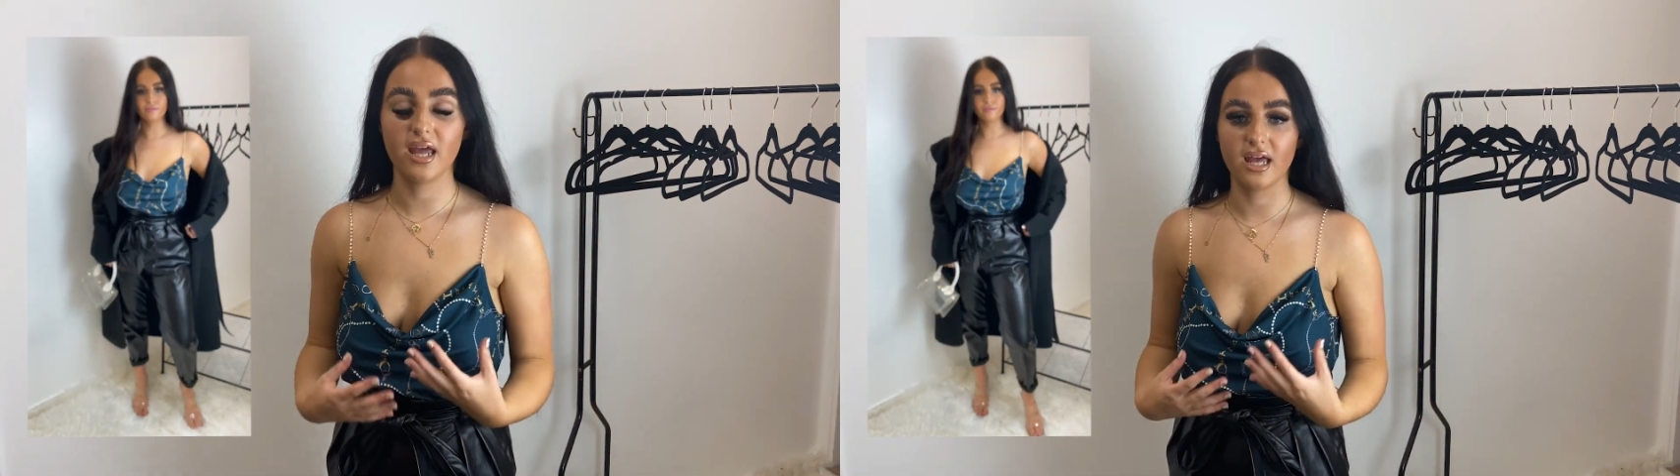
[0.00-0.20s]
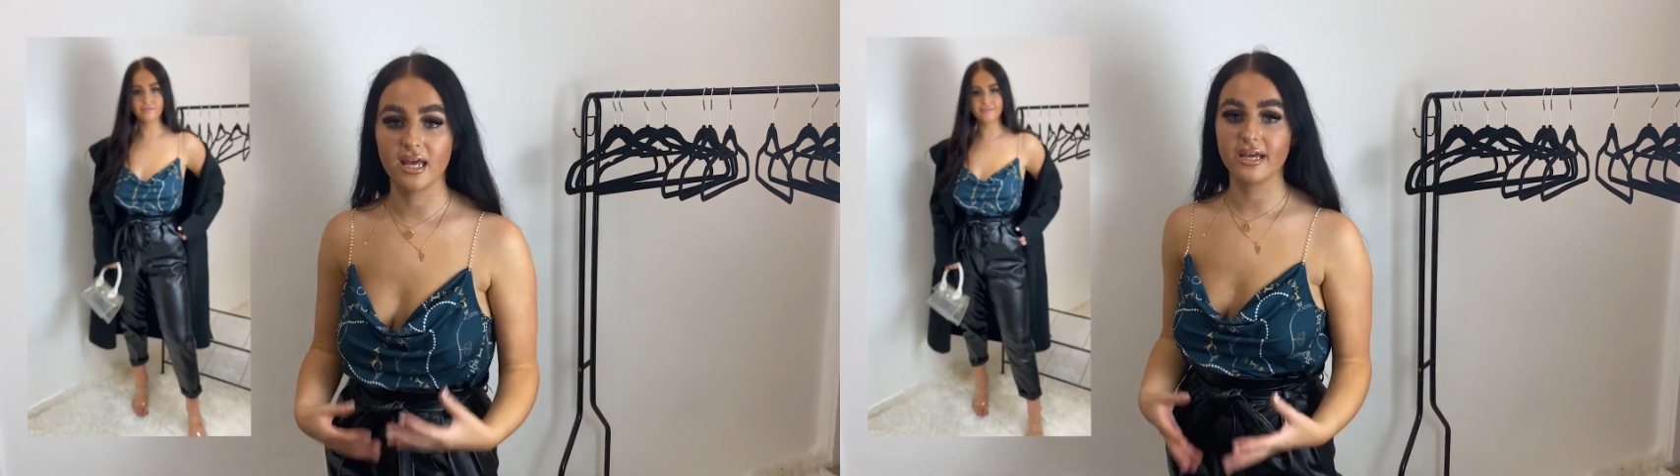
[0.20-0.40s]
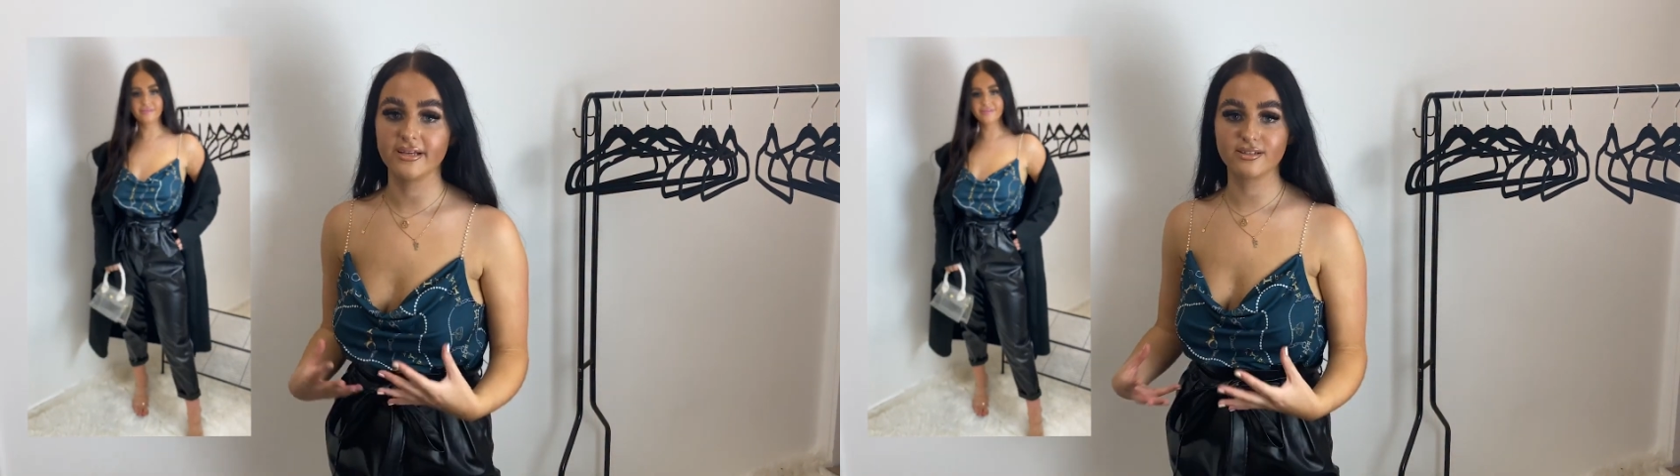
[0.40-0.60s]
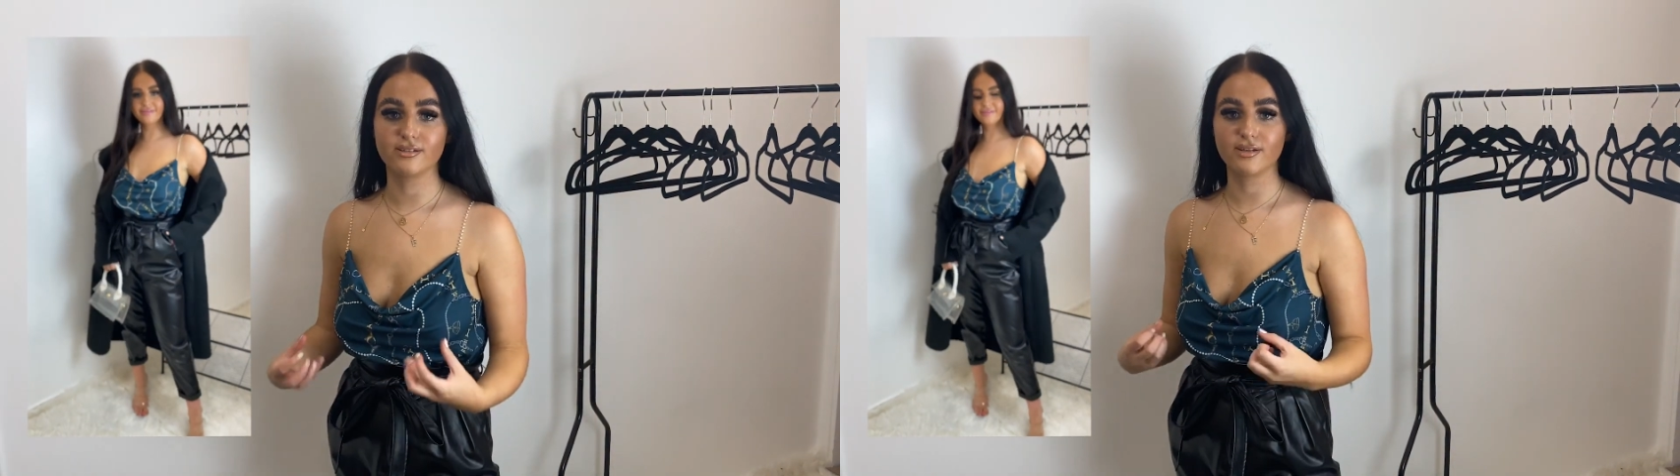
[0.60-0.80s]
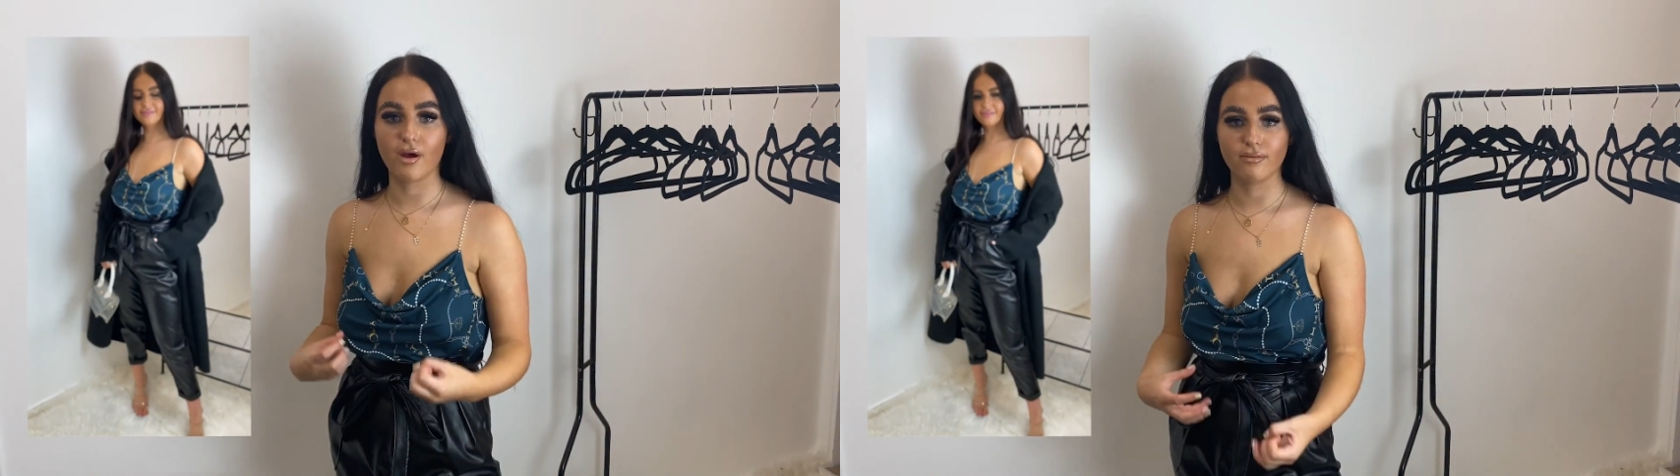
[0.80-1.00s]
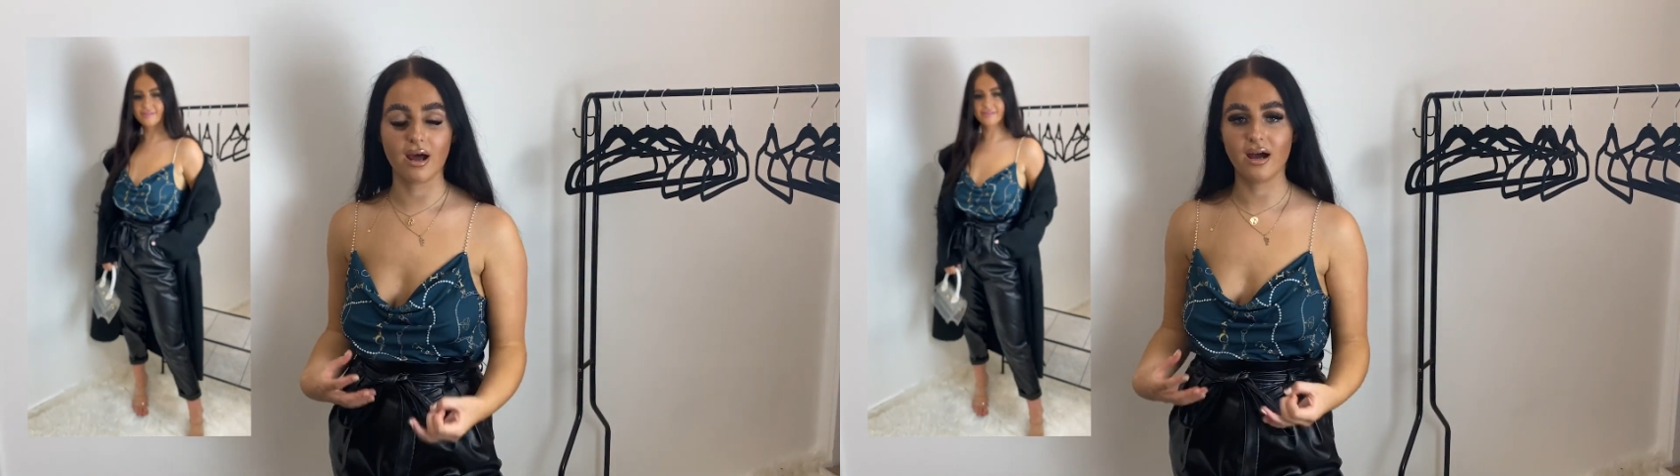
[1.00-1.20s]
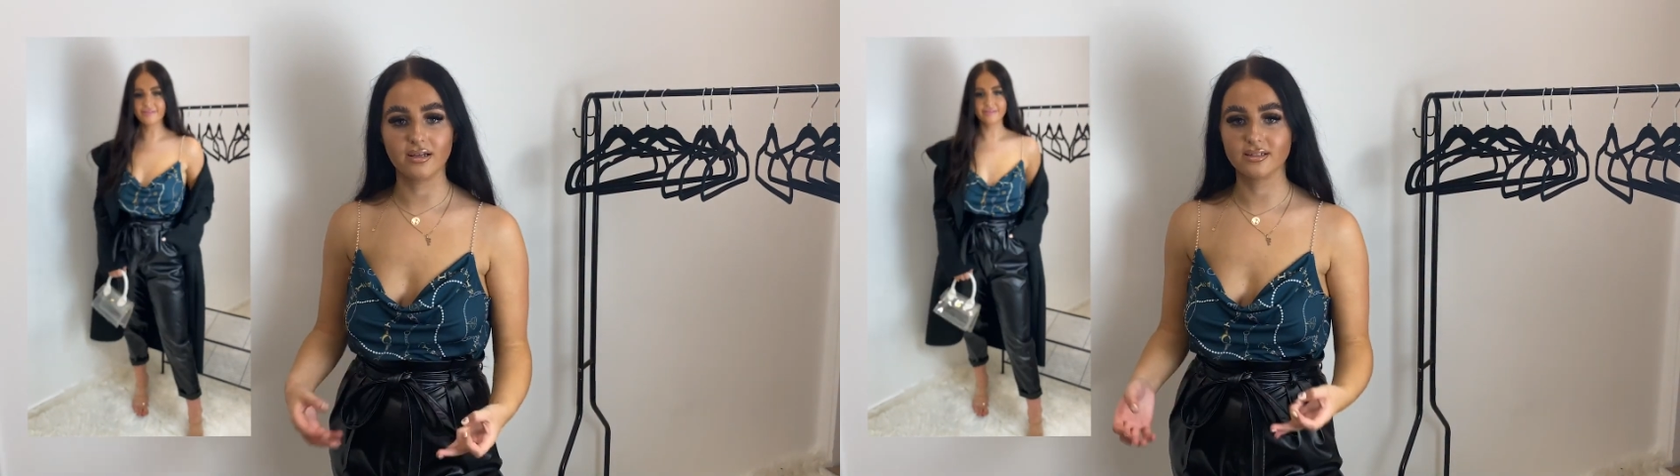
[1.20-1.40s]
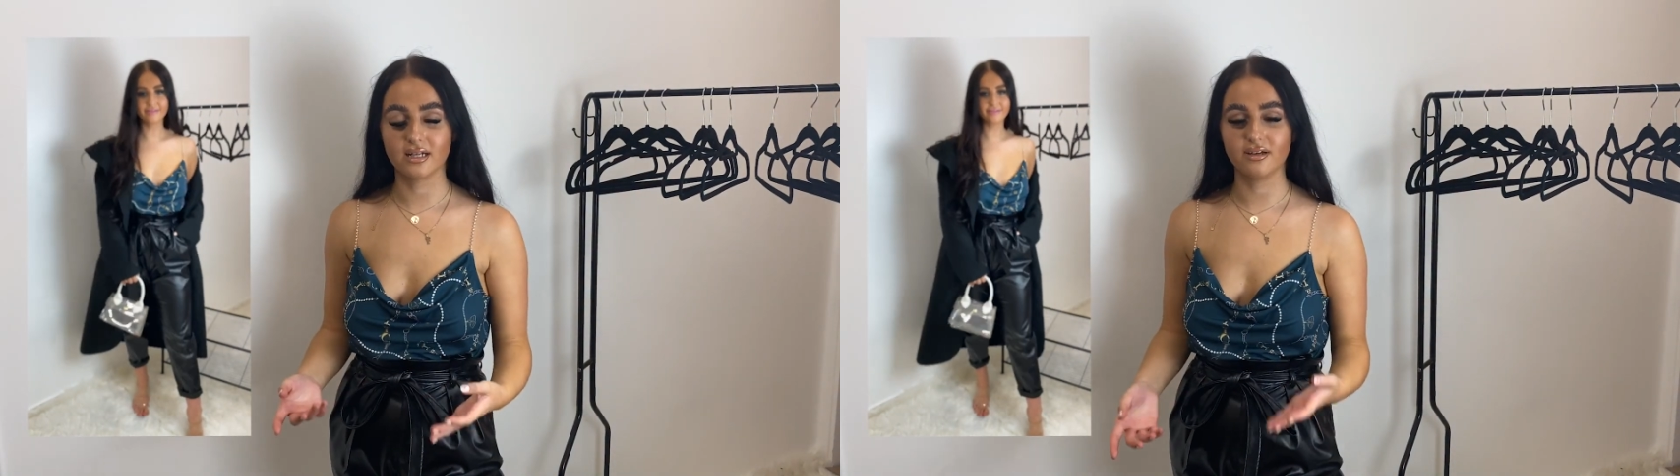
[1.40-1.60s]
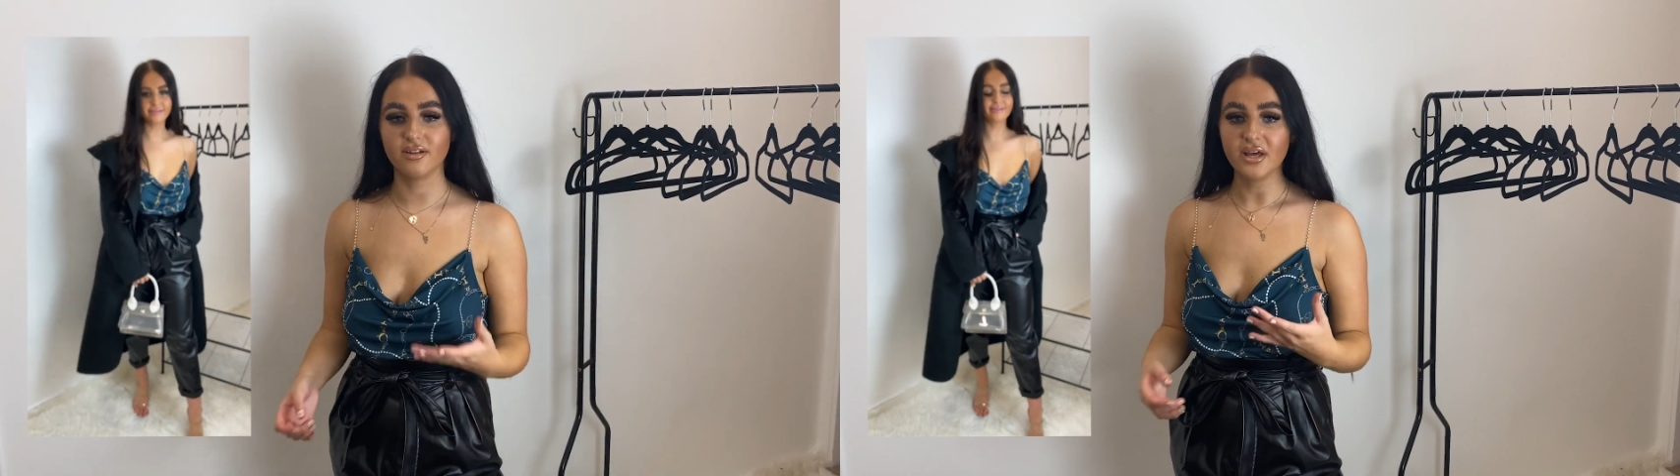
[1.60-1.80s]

it is so nice and I